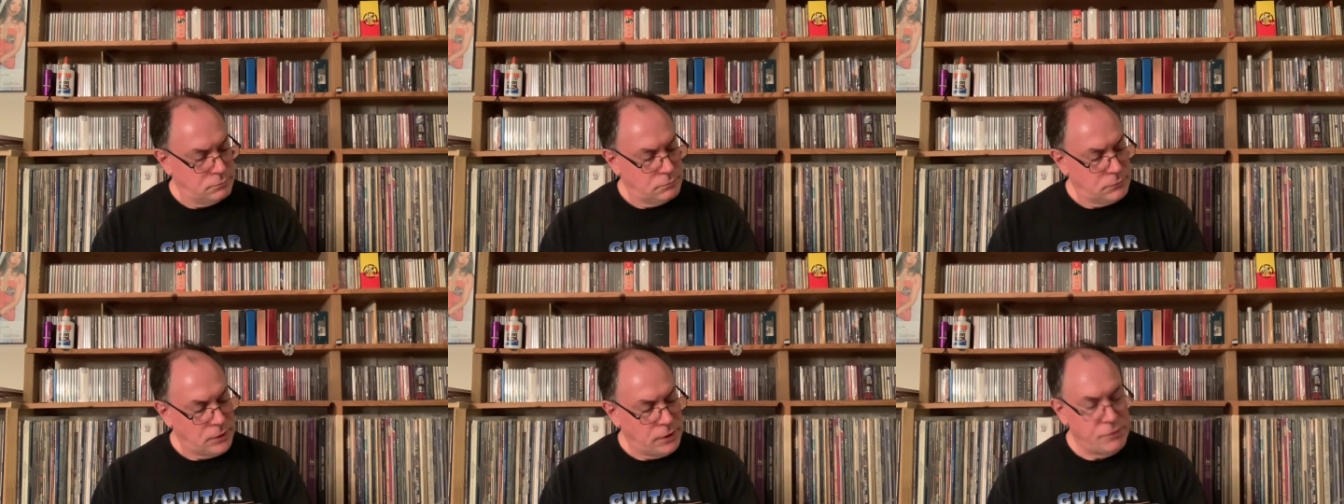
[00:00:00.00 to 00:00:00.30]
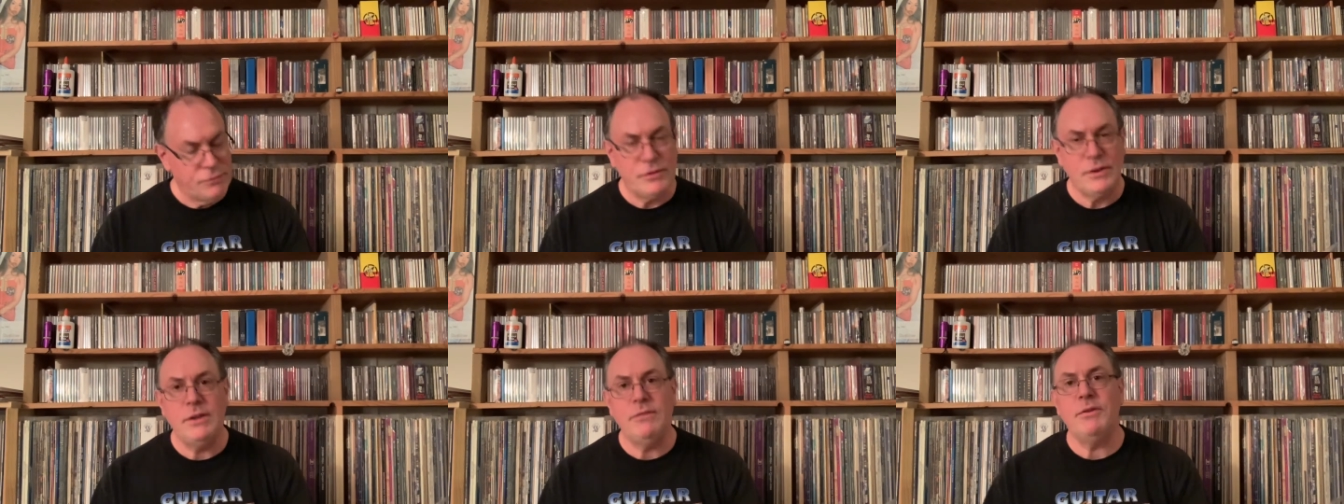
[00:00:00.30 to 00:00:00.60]

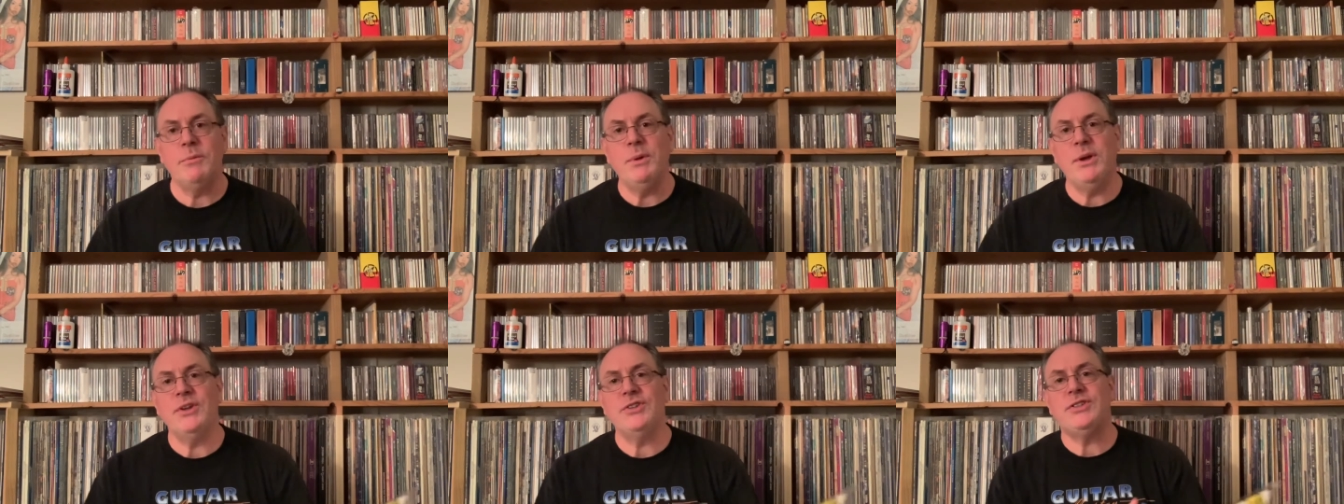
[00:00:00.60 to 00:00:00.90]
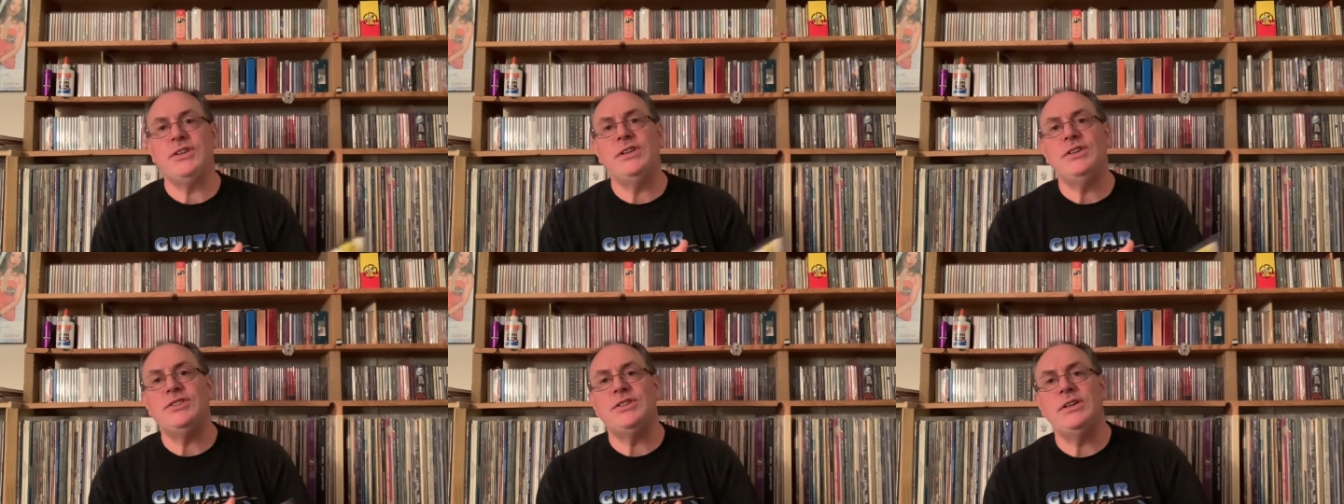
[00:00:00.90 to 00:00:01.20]
If Leaving Me Is
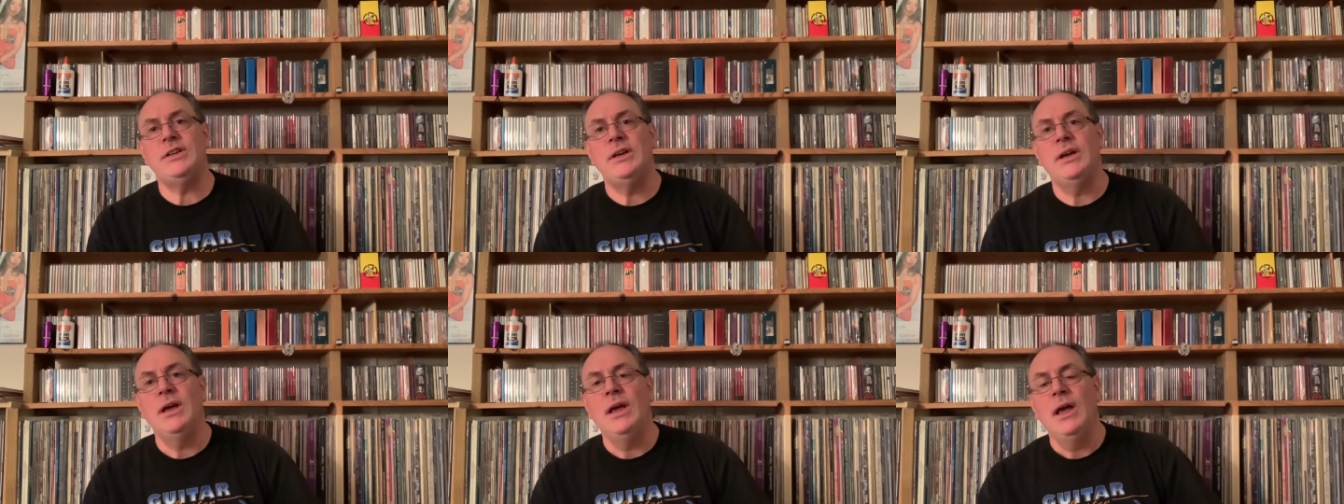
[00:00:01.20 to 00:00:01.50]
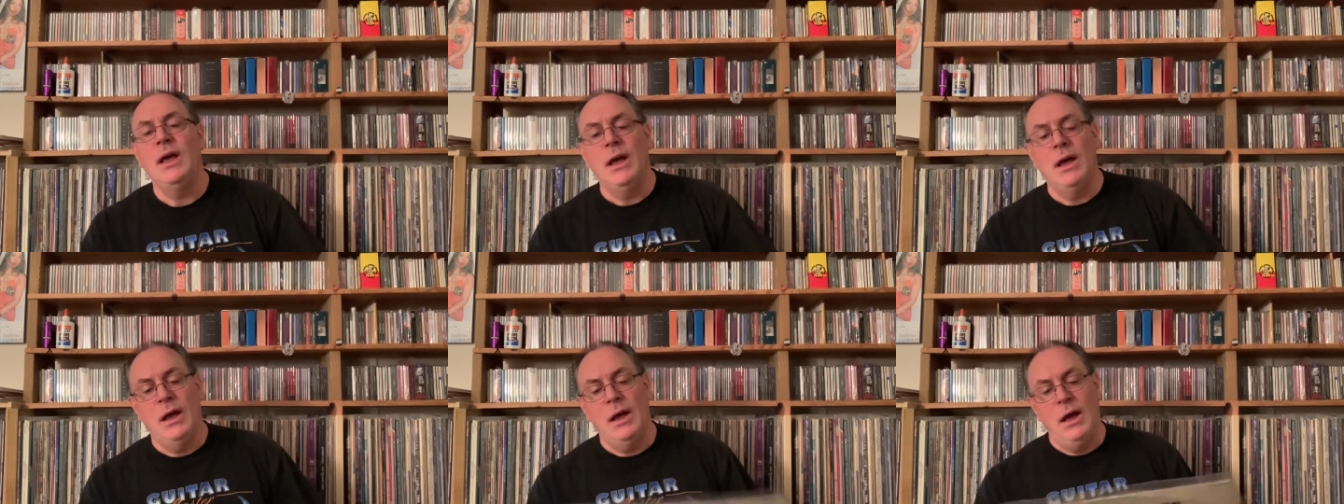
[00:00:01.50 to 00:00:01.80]
Easy,
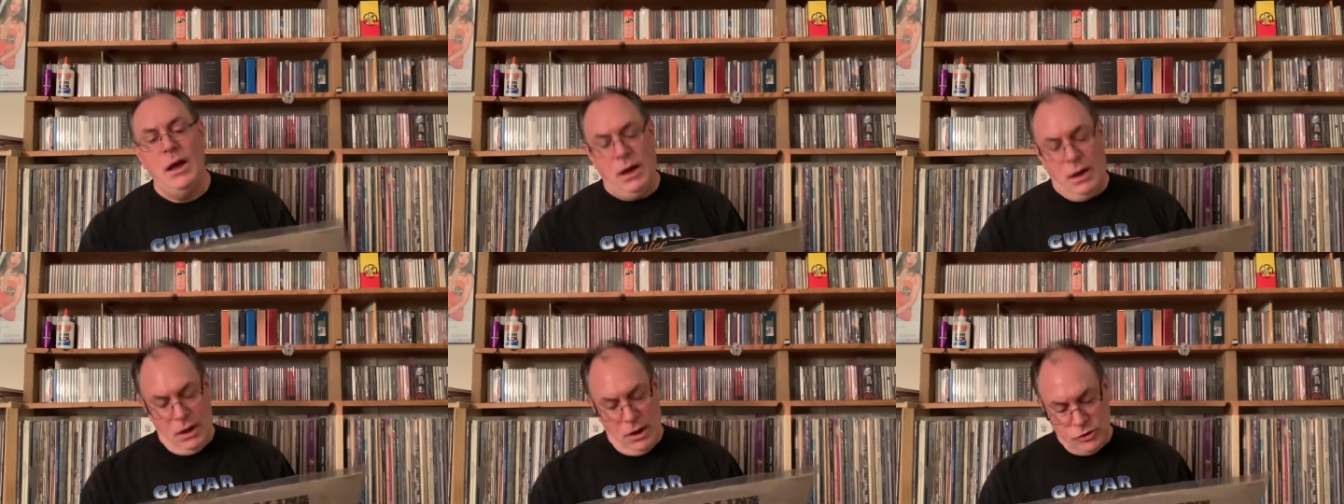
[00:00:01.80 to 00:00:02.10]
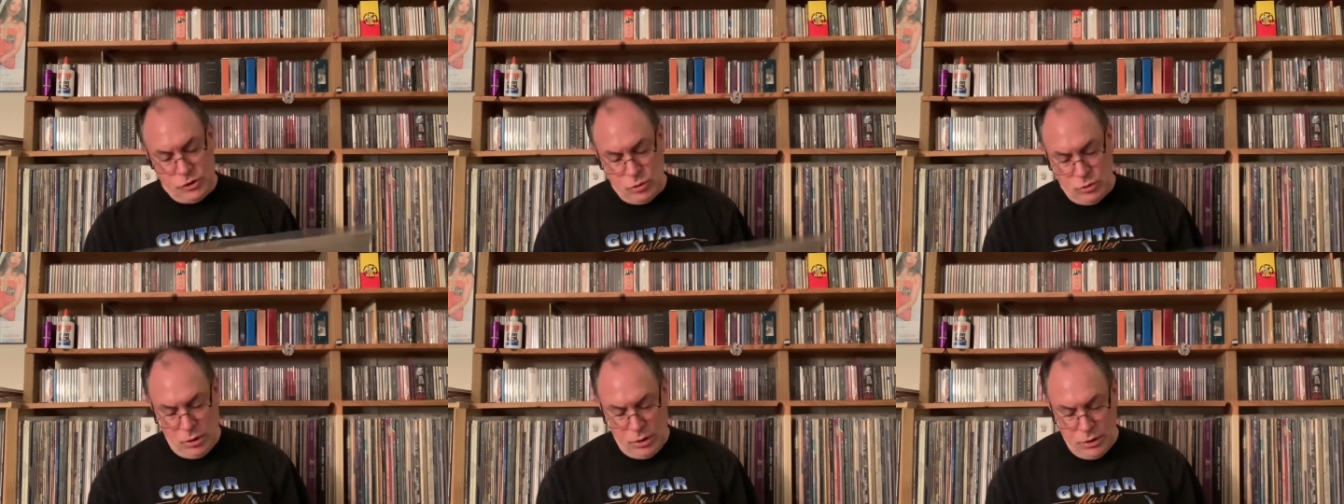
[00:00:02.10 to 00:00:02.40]

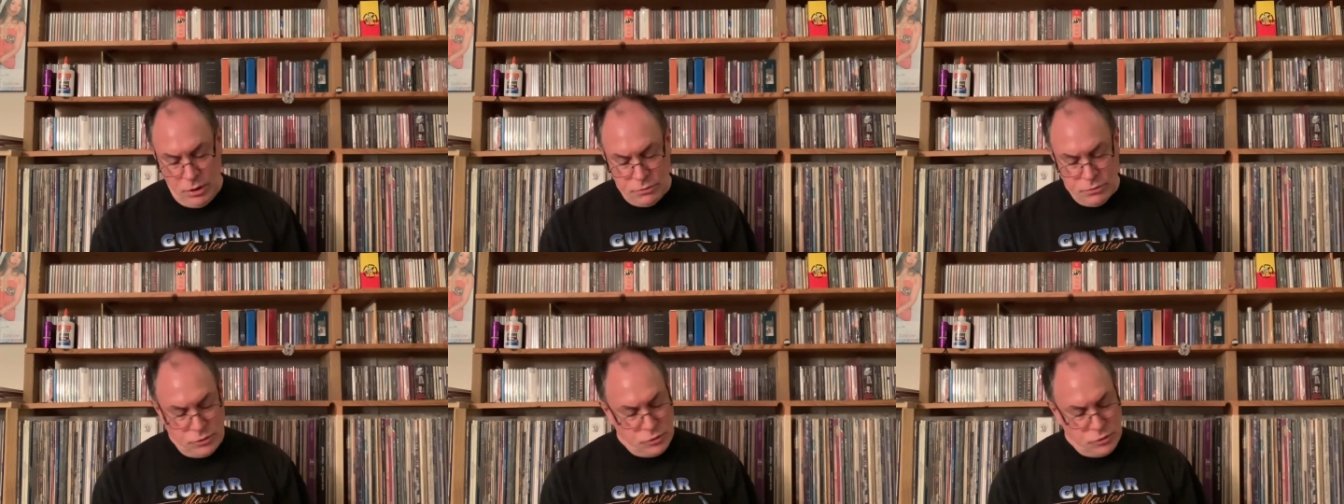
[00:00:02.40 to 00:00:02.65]
another